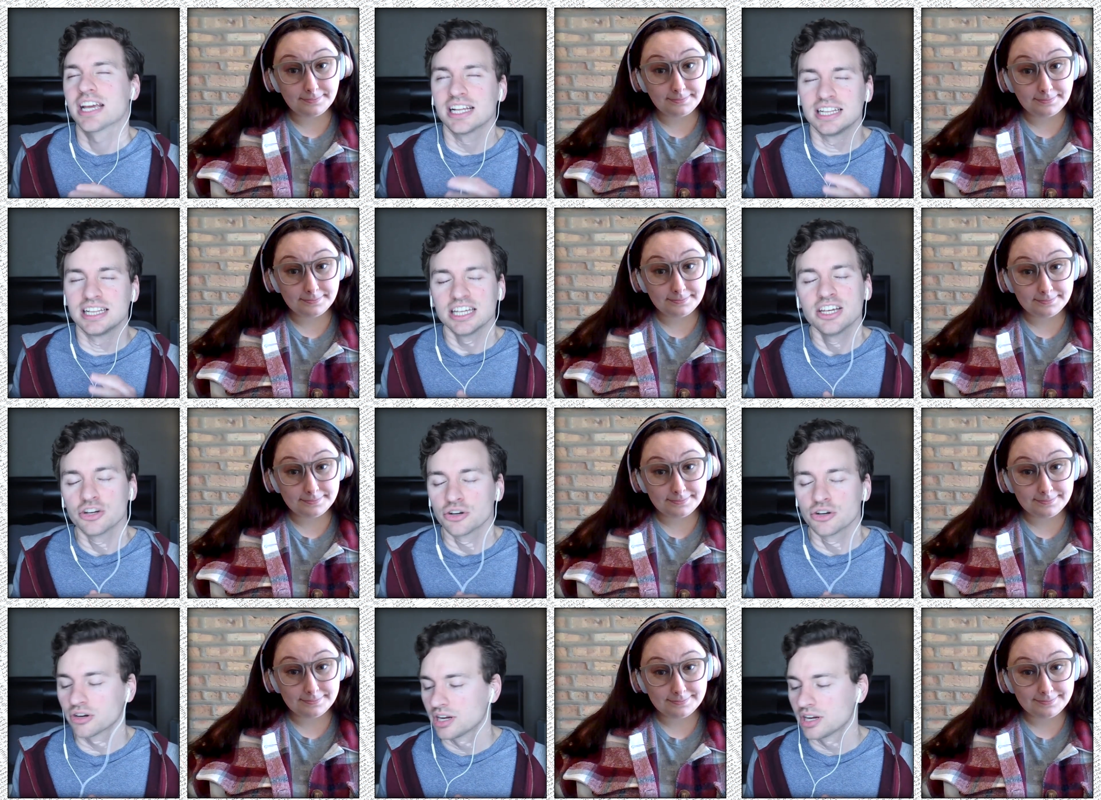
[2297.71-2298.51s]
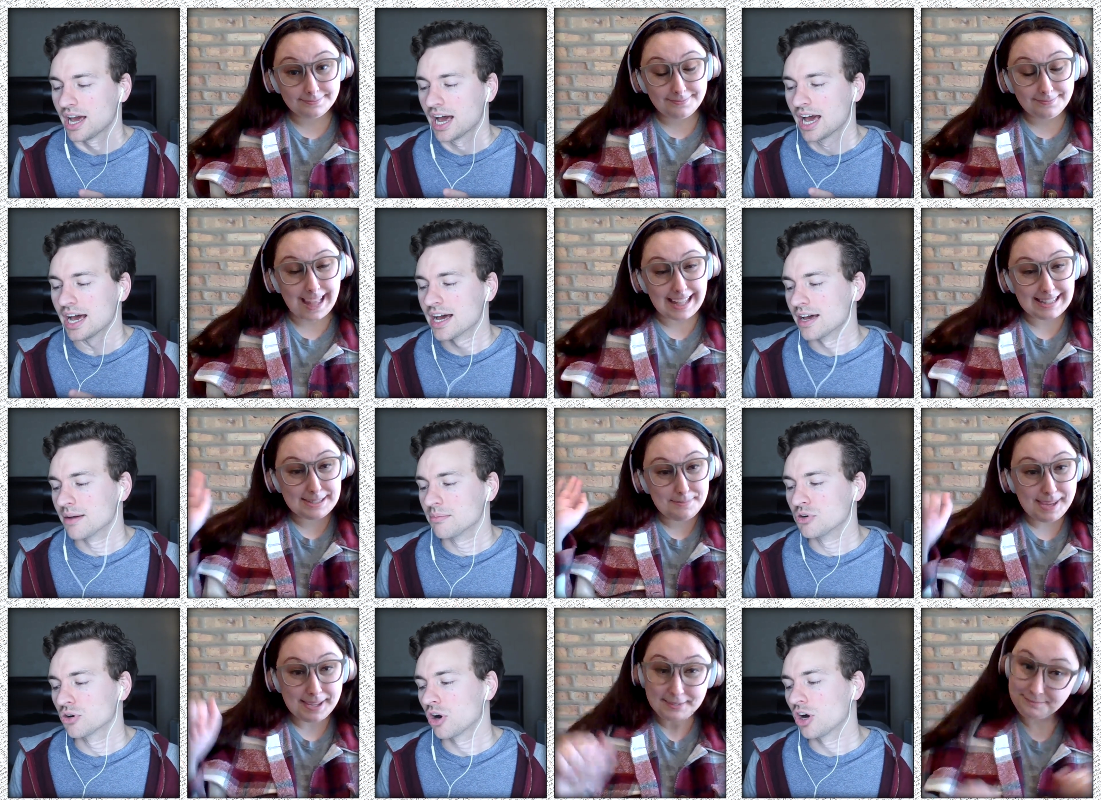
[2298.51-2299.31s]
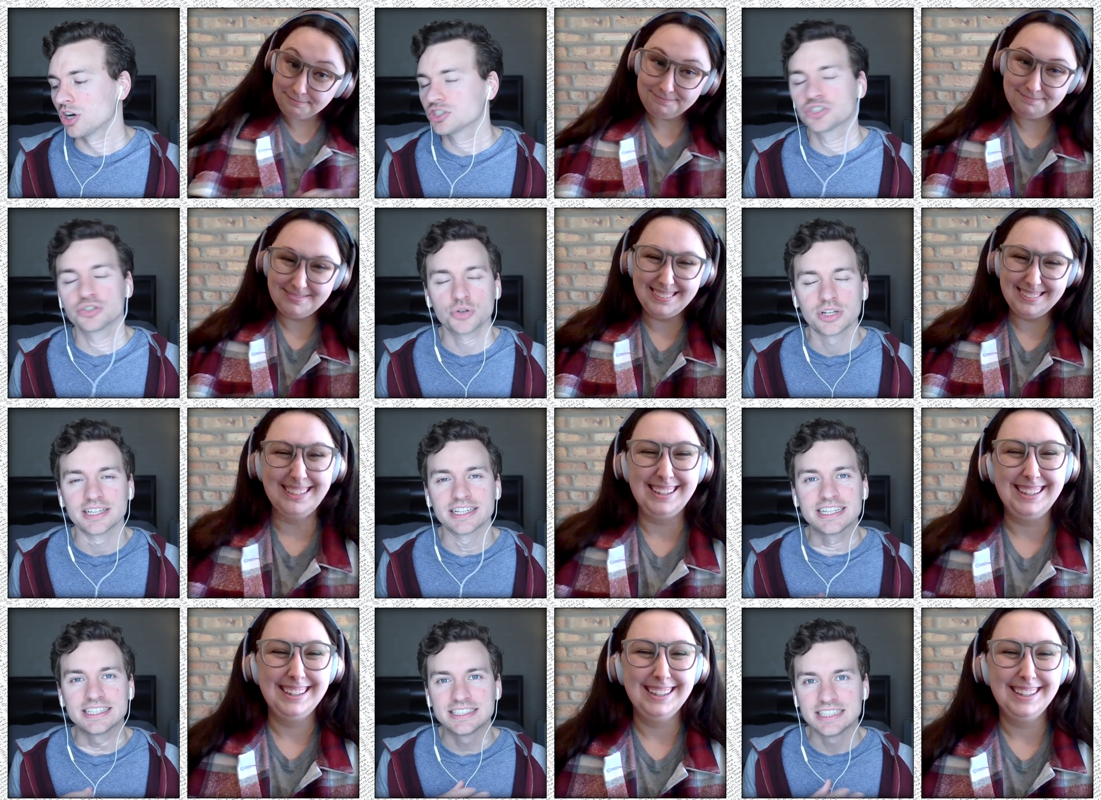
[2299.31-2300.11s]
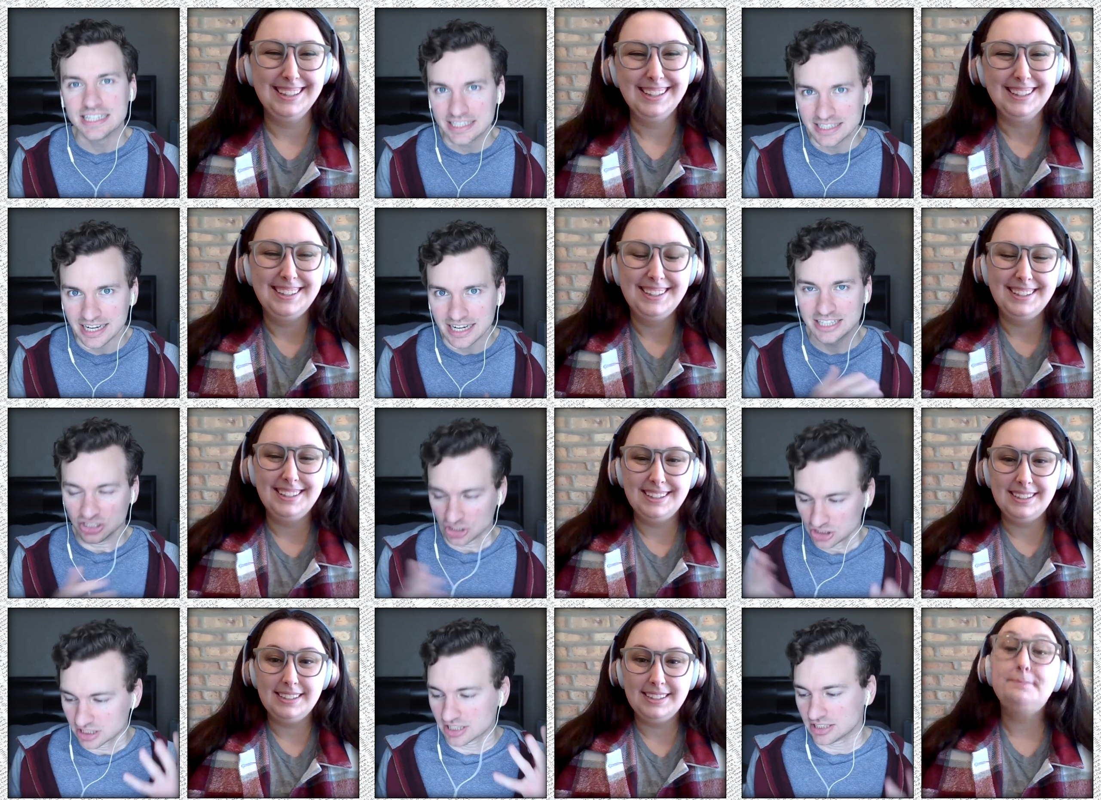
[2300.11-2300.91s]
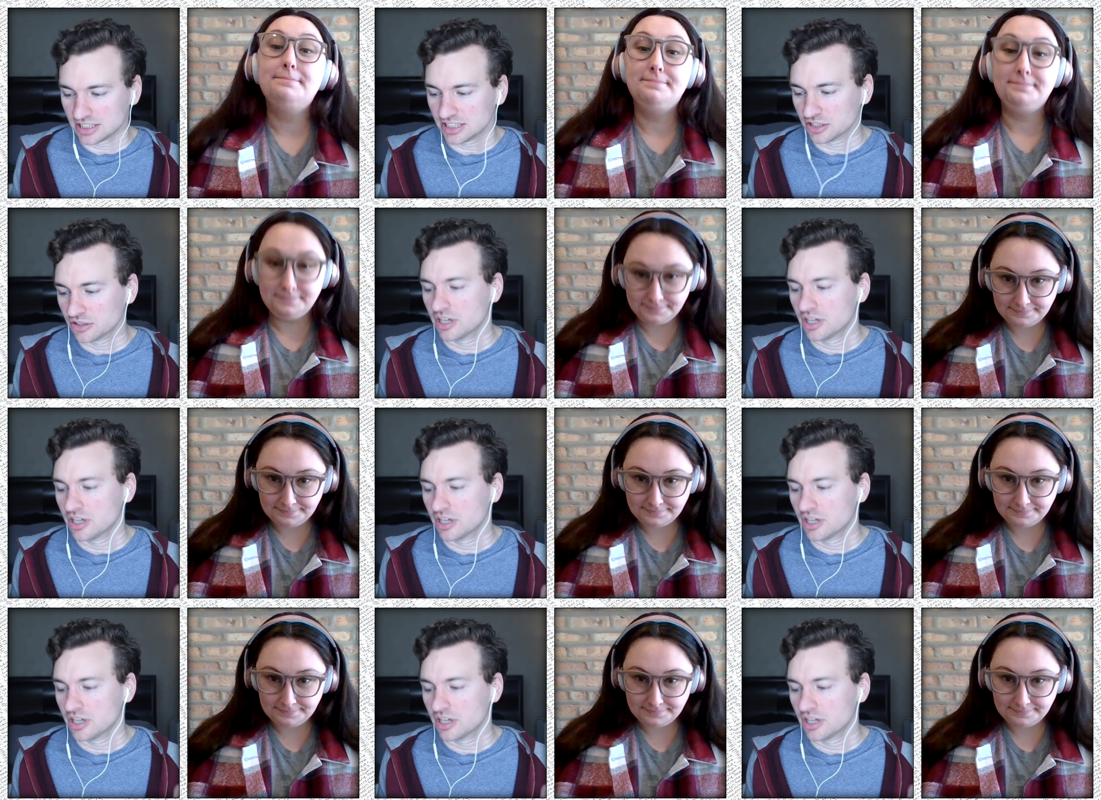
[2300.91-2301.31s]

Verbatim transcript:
Speaker 1: Cleer. Um, you're me. also on LinkedIn, Ashton Cleer.